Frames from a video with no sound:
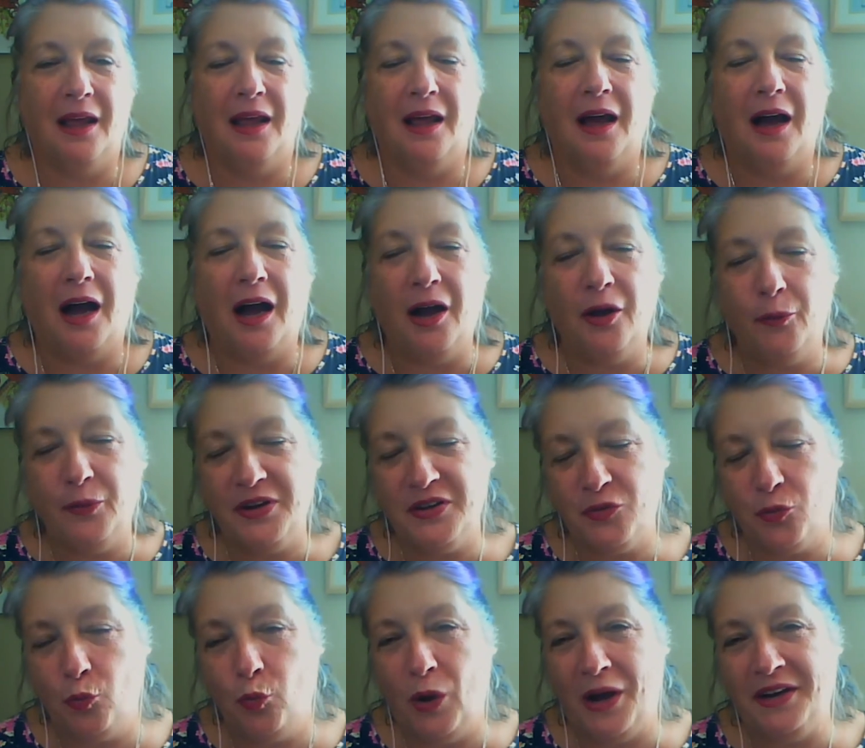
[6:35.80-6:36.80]
I always
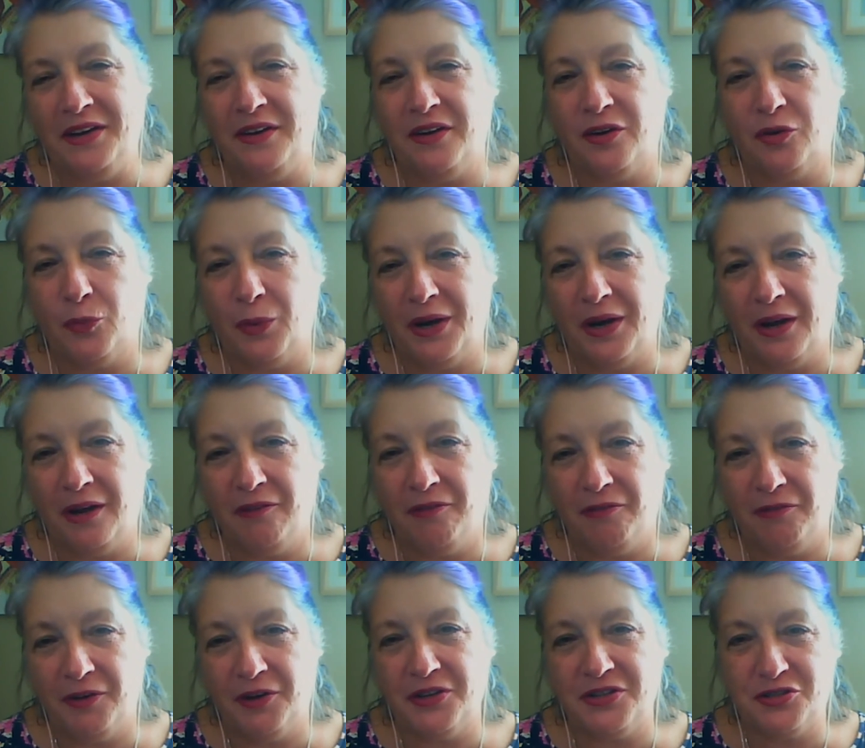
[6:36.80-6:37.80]
wondered when I
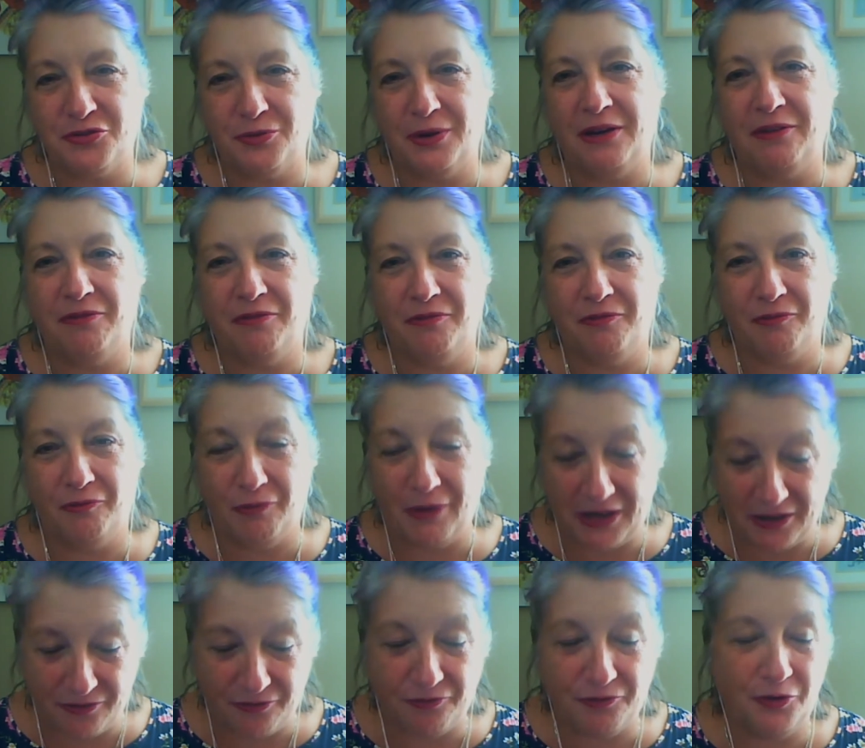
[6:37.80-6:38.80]
first
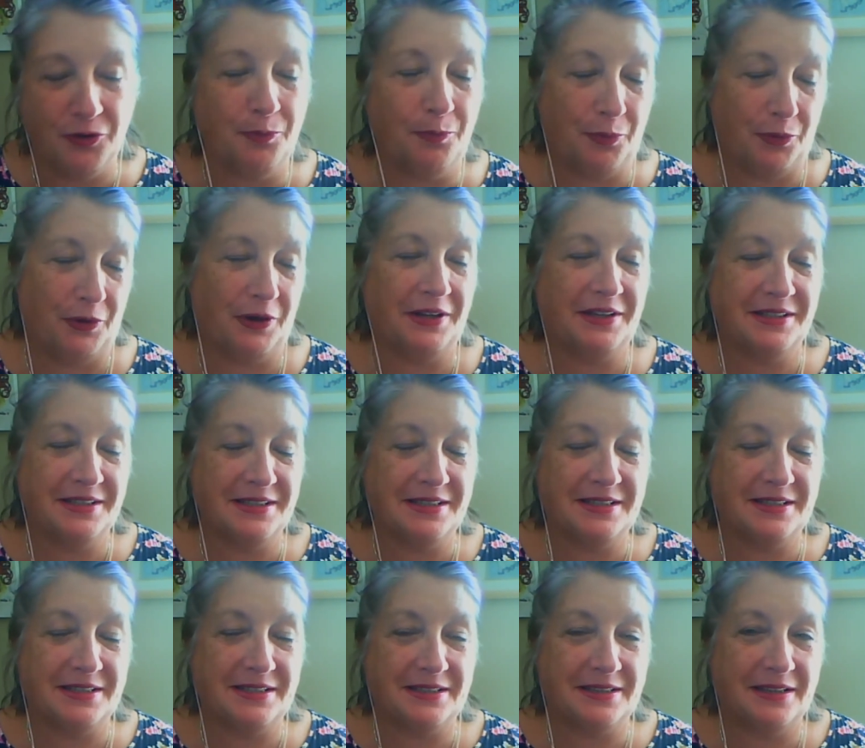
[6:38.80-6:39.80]
read
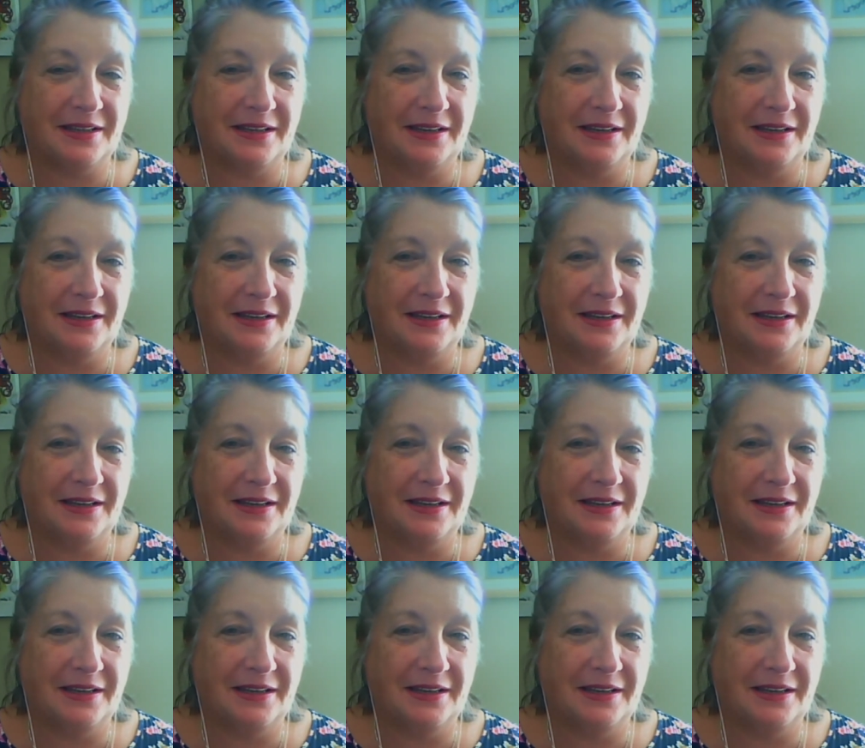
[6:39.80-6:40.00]
Footprints,